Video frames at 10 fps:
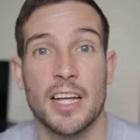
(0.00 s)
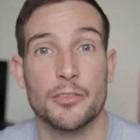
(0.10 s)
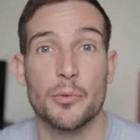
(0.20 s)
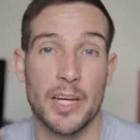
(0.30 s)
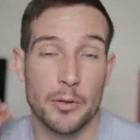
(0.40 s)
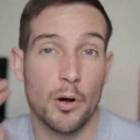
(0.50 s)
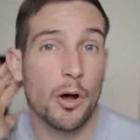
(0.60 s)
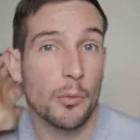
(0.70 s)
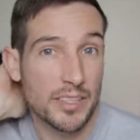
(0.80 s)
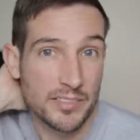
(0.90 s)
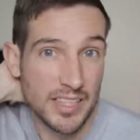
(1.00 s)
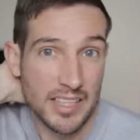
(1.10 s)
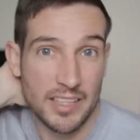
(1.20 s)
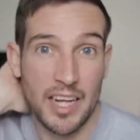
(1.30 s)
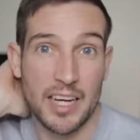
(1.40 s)
That's why you always
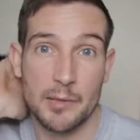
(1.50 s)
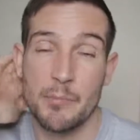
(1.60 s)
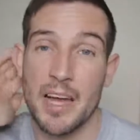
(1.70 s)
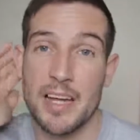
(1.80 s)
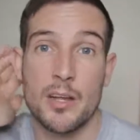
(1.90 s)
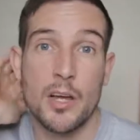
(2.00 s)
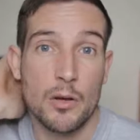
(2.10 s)
see like men